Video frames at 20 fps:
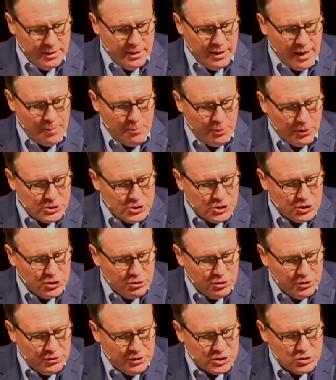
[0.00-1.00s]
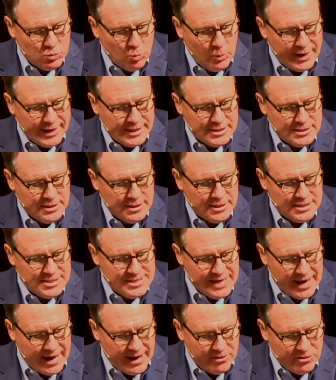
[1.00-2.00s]
I persecuted this way to the
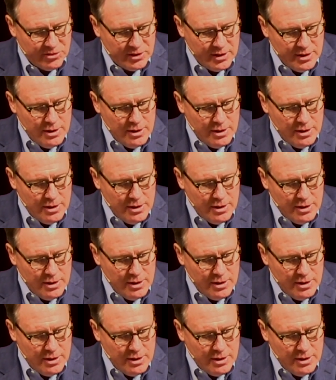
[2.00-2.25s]
death,